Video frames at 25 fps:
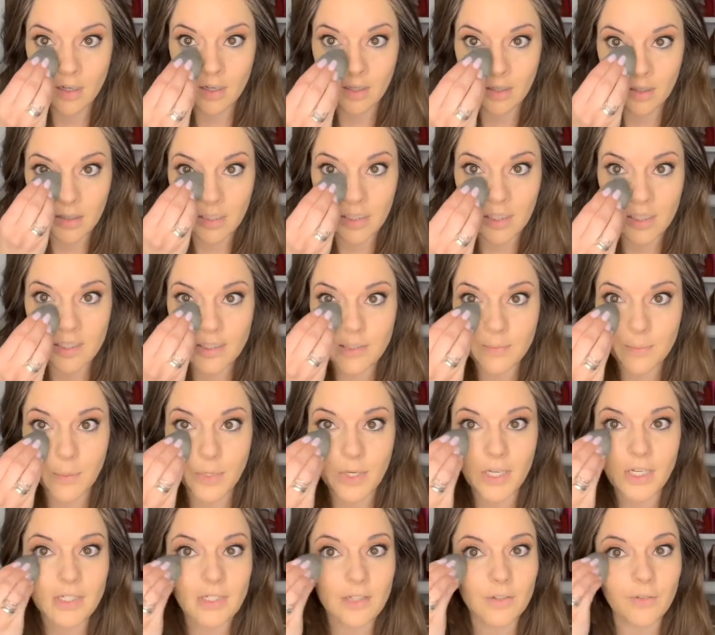I think it's pretty
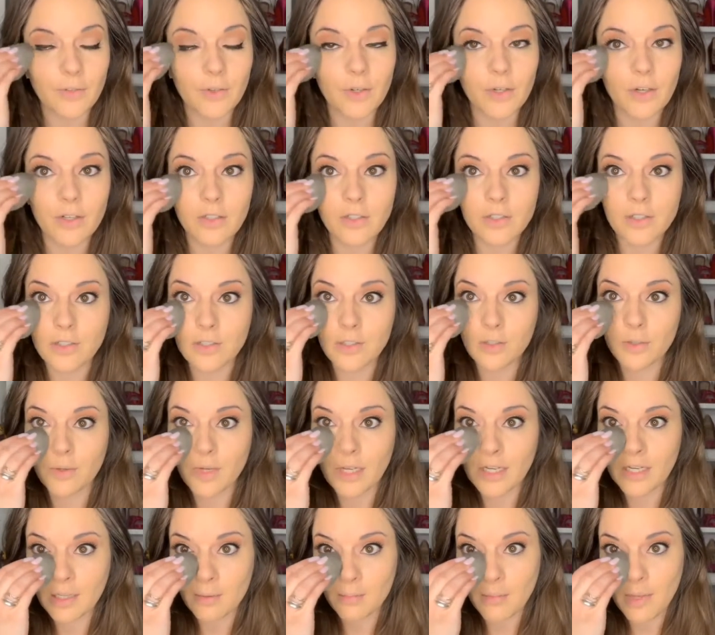difficult to do
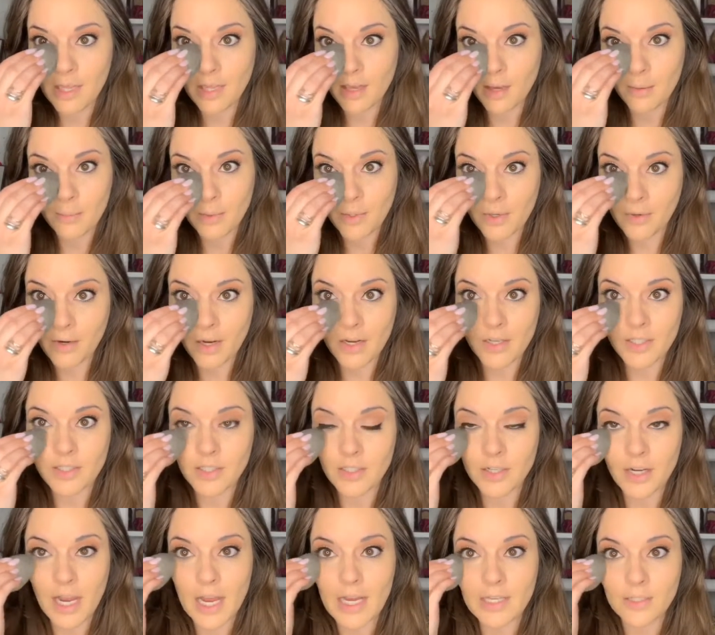any makeup around your
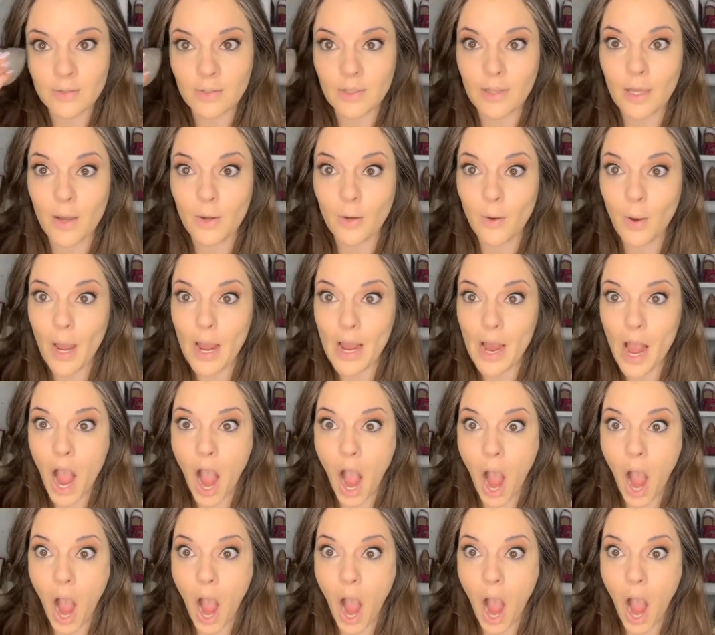eyes without going.